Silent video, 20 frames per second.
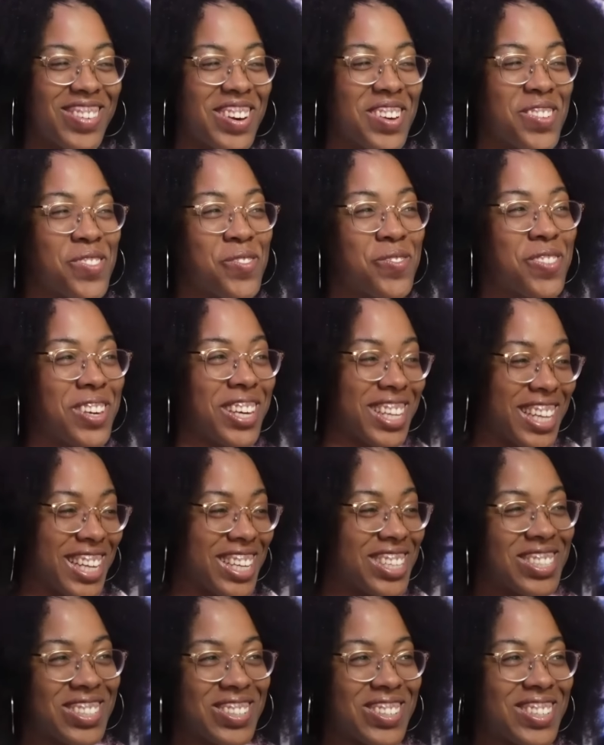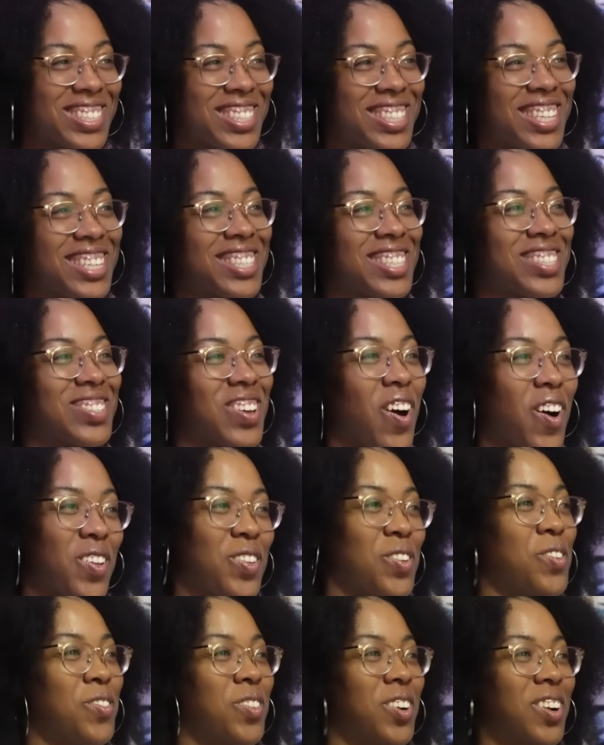Yo, my feelings towards this is
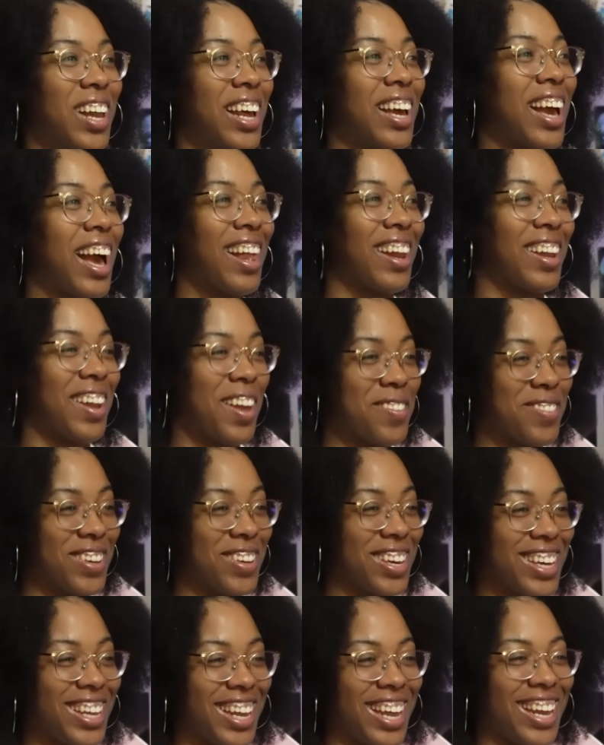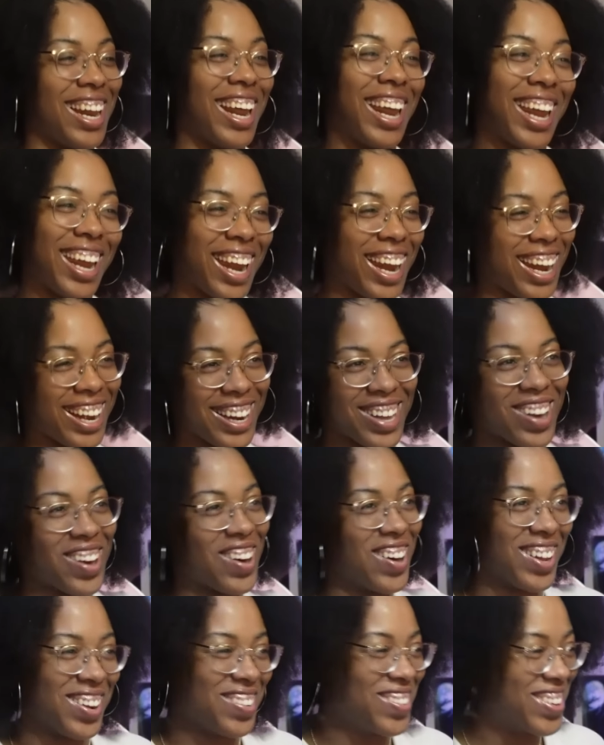all over. Like, I love it and I hate it
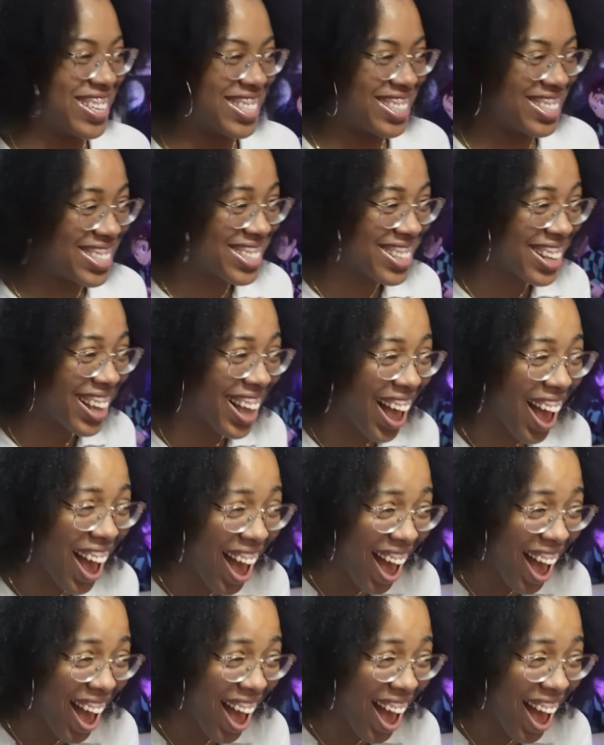all at once.